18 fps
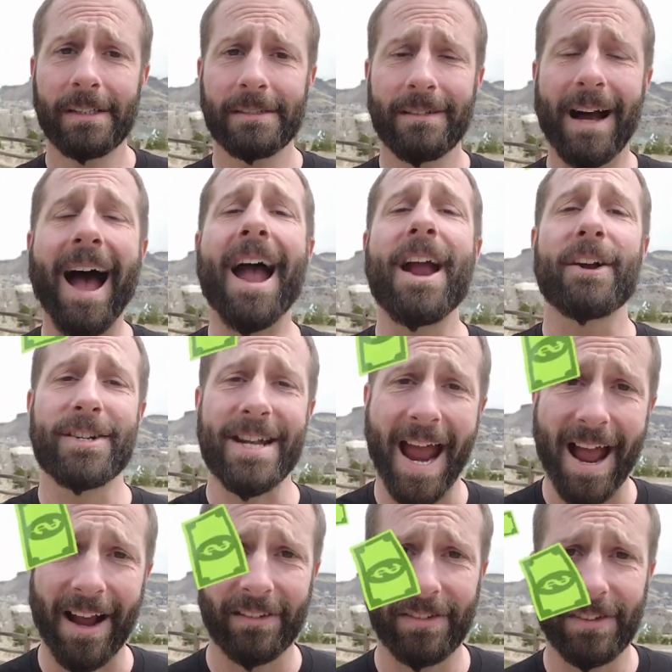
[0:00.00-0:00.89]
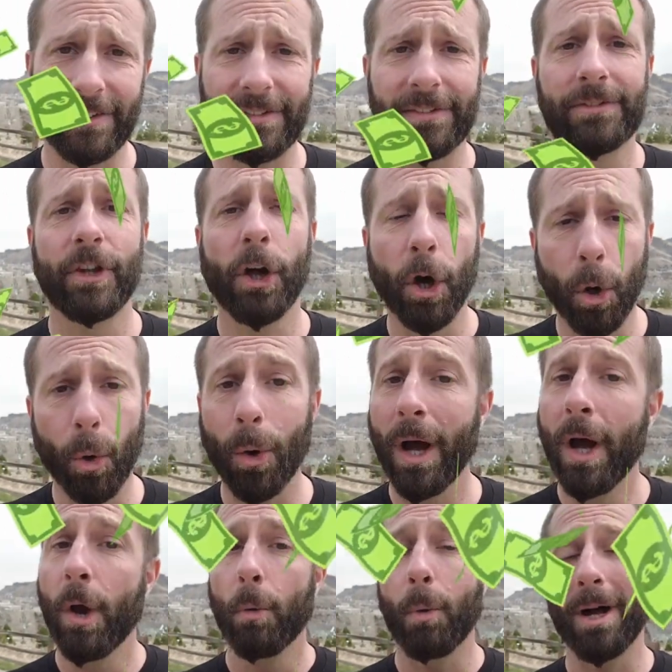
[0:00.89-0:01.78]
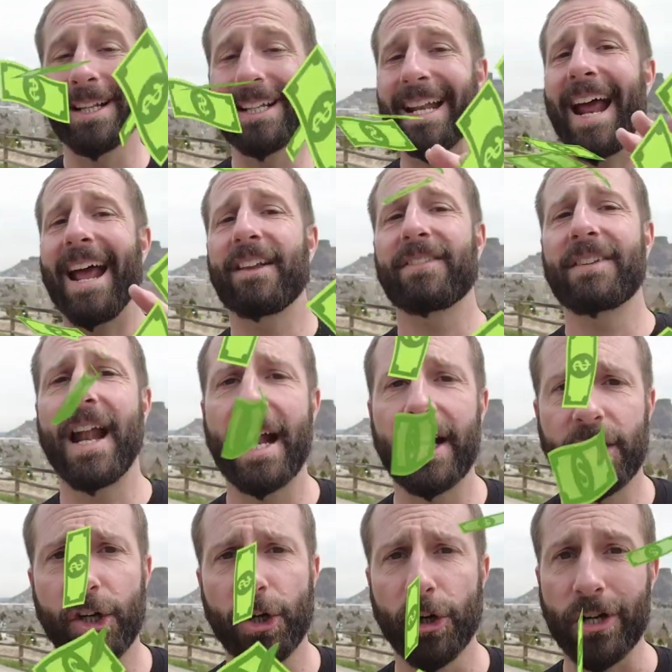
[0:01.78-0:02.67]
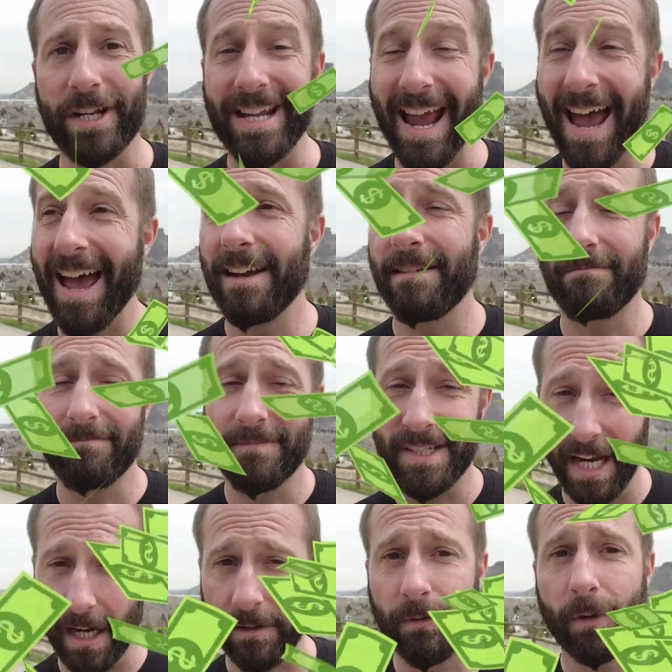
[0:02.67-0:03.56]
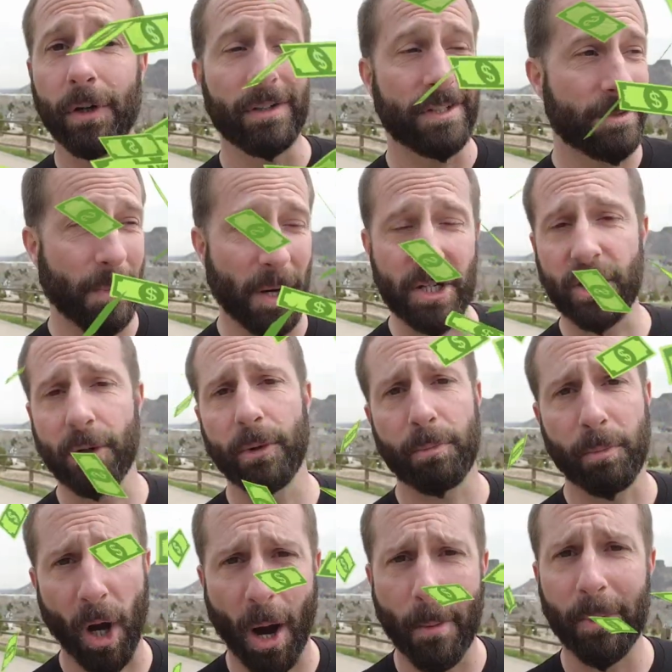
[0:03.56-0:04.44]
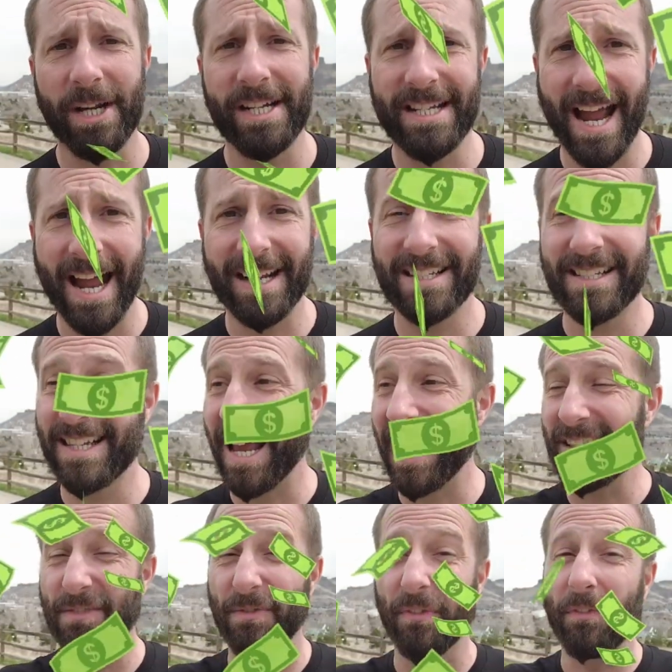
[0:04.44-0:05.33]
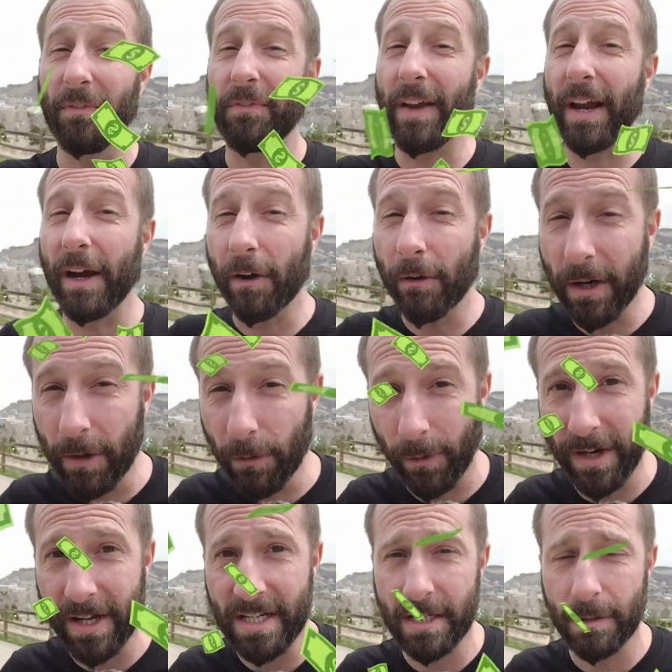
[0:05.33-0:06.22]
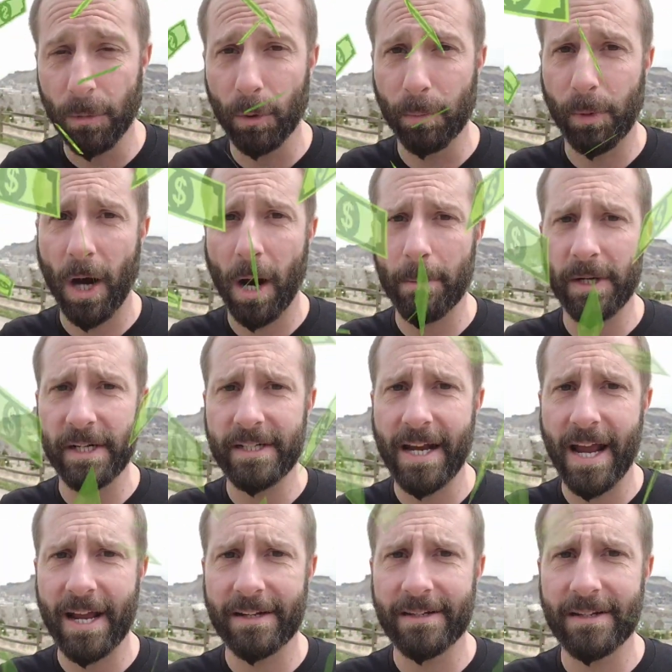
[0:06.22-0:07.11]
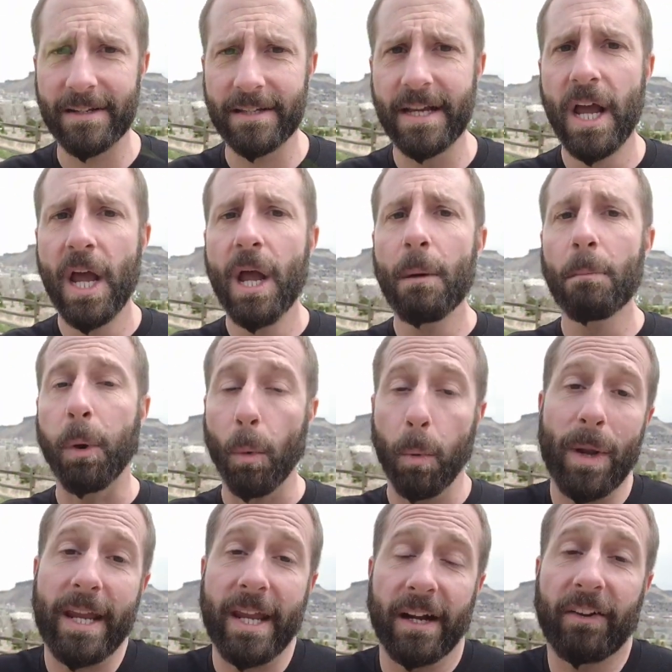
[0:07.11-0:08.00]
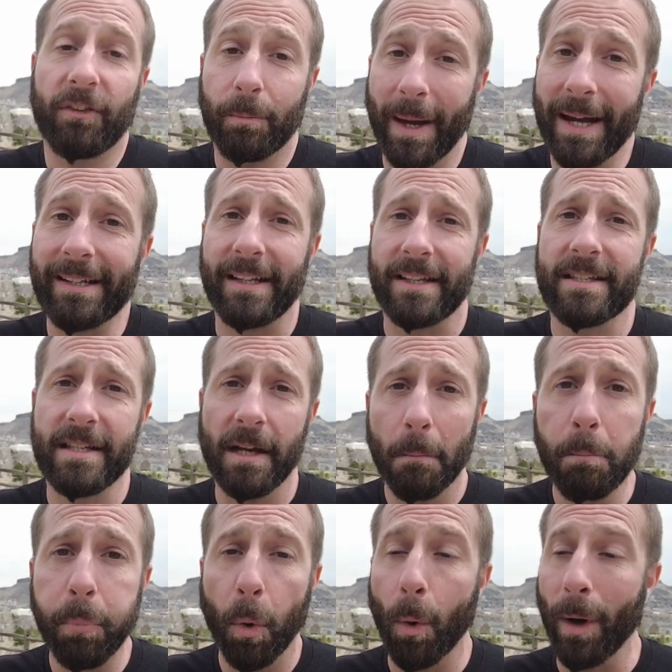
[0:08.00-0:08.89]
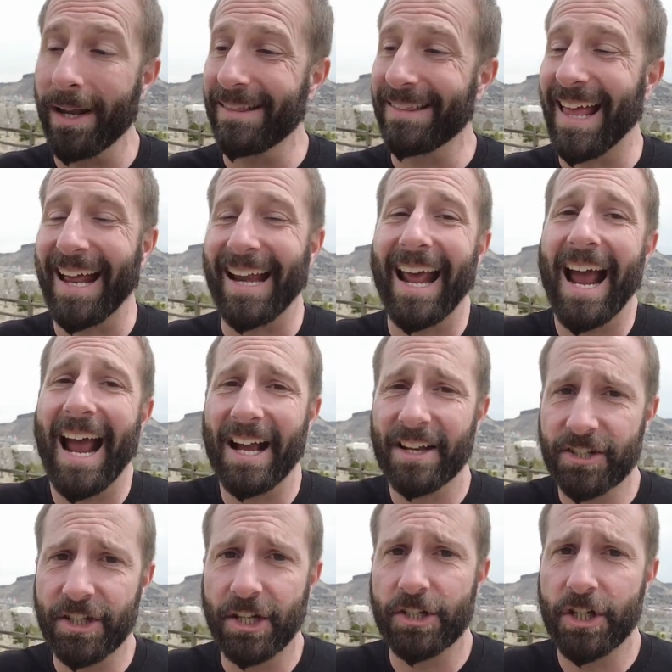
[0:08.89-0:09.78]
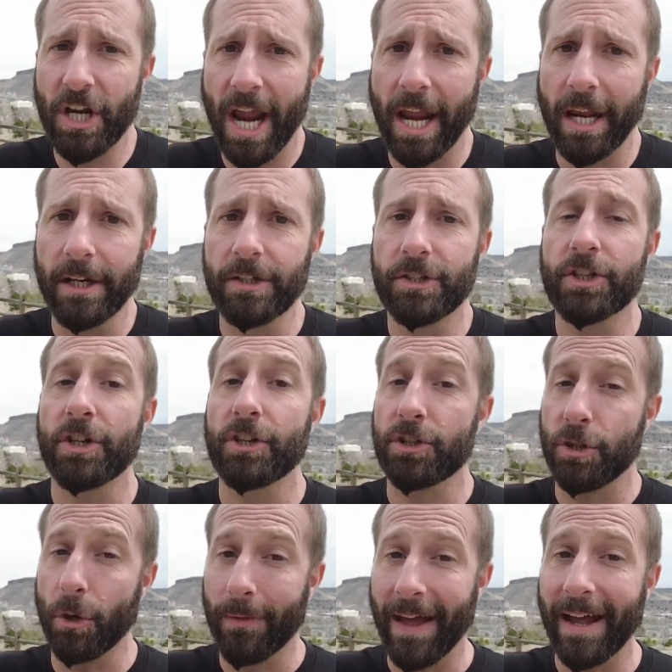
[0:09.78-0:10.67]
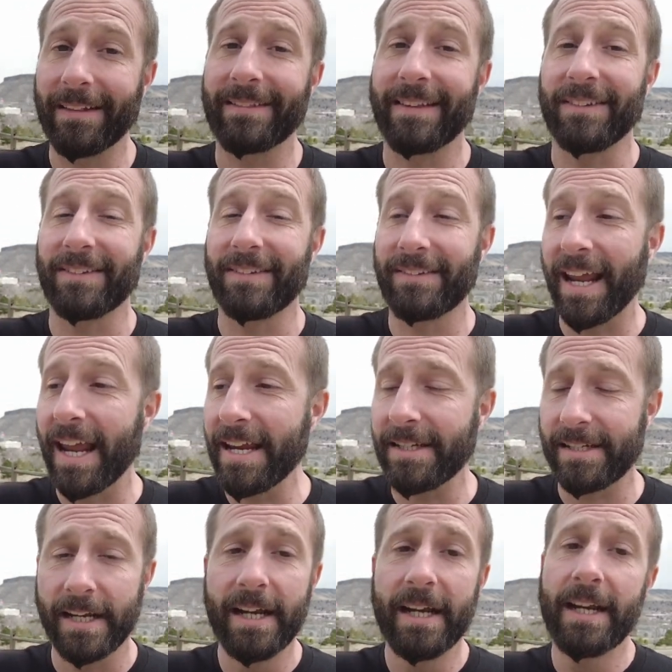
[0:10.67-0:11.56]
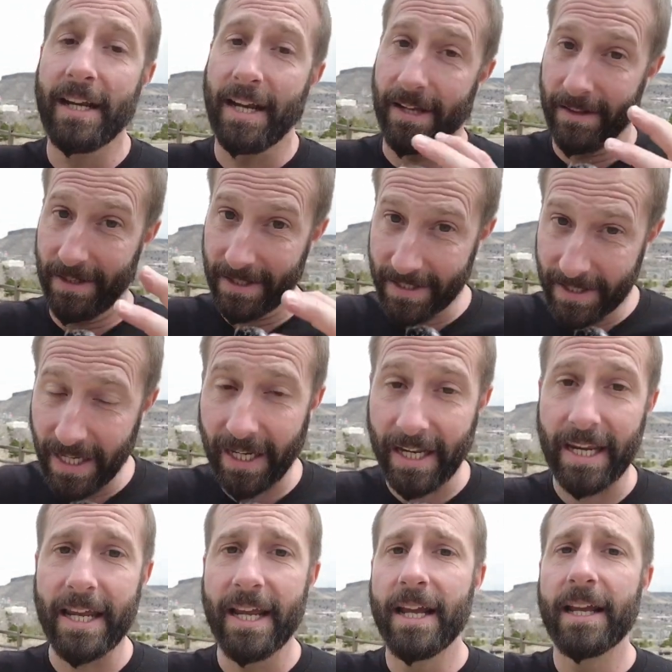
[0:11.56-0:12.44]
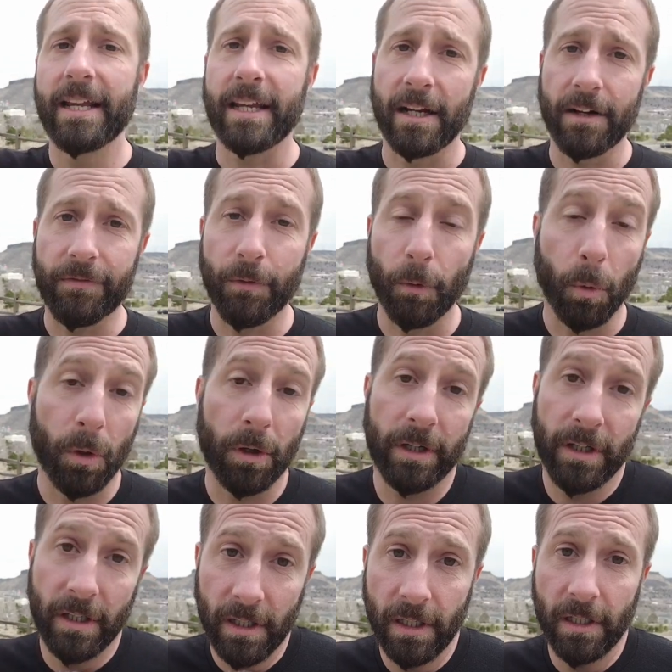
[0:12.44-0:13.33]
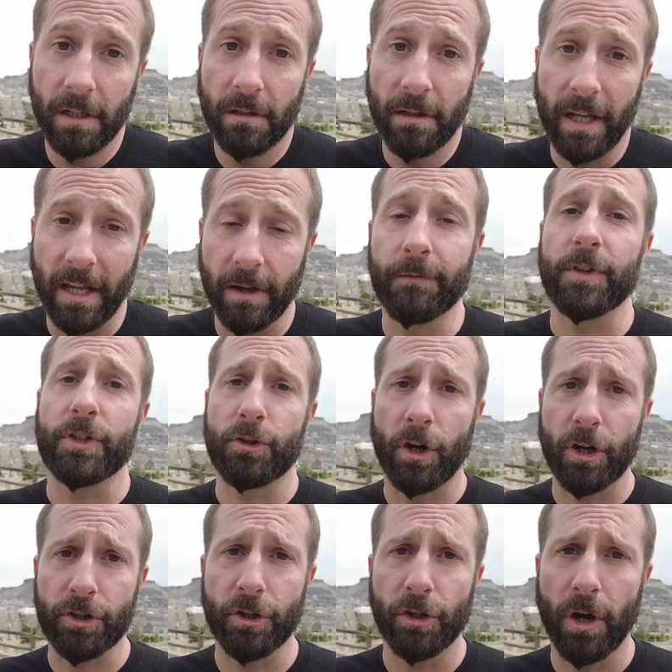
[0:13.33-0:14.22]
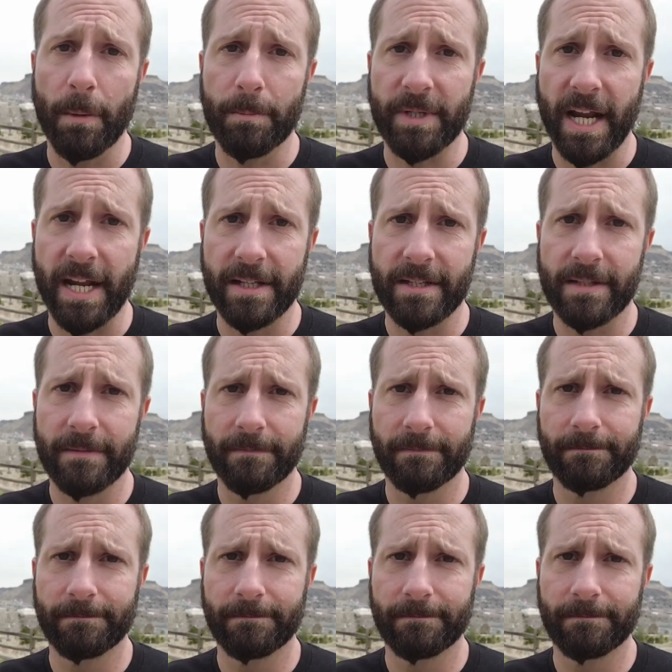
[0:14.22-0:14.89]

higher taxes. So while it has not occurred yet, Denver, especially with property taxes, has very reasonable property taxes, but we can expect at some point that has to change so that the state and the city can afford infrastructure updates.